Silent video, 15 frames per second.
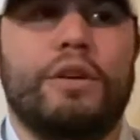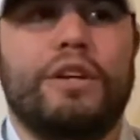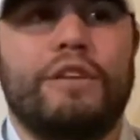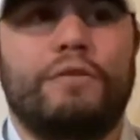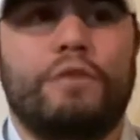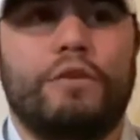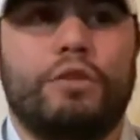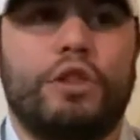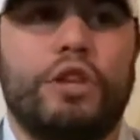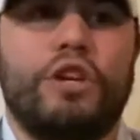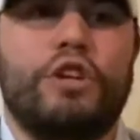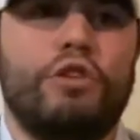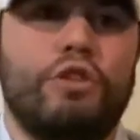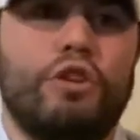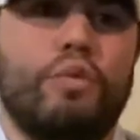If you think
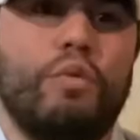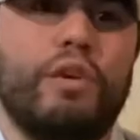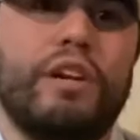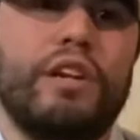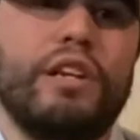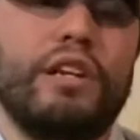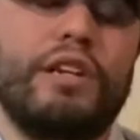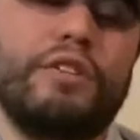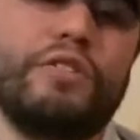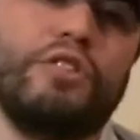you know what it is,